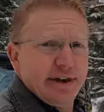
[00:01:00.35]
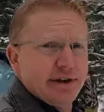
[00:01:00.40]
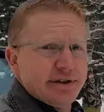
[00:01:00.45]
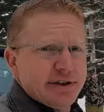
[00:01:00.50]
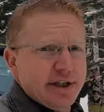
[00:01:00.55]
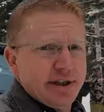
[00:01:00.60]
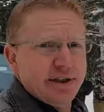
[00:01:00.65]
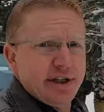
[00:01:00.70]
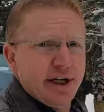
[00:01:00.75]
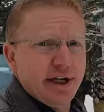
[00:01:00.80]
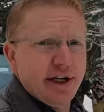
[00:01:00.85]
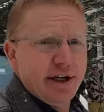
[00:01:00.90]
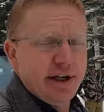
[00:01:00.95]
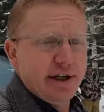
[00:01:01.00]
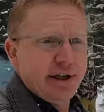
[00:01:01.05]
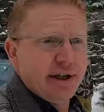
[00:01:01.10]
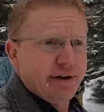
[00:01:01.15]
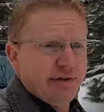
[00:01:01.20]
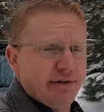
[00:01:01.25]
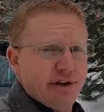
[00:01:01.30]
there's a
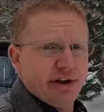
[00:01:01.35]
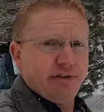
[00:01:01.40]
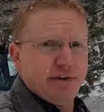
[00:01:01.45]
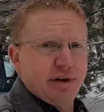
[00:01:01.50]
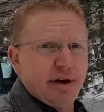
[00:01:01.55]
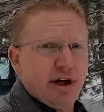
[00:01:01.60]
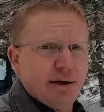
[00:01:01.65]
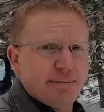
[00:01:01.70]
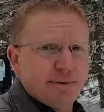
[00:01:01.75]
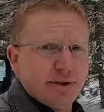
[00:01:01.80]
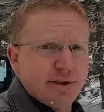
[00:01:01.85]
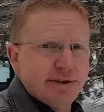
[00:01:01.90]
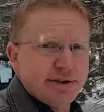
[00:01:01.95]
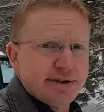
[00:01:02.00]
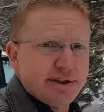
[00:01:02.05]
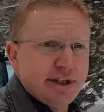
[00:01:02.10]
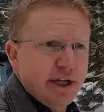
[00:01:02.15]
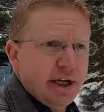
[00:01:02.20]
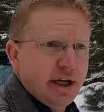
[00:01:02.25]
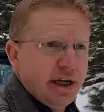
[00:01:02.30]
ton of different
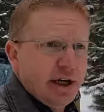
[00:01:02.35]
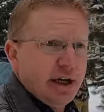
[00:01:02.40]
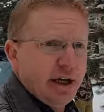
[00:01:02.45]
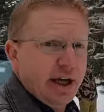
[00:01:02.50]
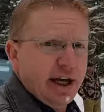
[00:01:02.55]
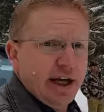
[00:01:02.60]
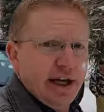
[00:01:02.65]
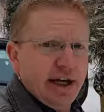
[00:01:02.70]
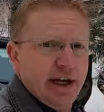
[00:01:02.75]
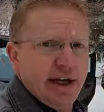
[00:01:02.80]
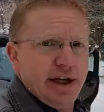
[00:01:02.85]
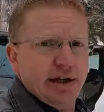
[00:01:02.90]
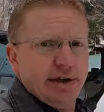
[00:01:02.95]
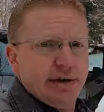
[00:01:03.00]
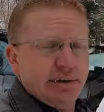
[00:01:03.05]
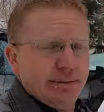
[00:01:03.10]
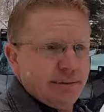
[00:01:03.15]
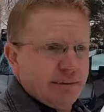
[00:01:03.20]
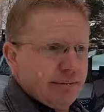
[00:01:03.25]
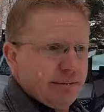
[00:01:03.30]
options. And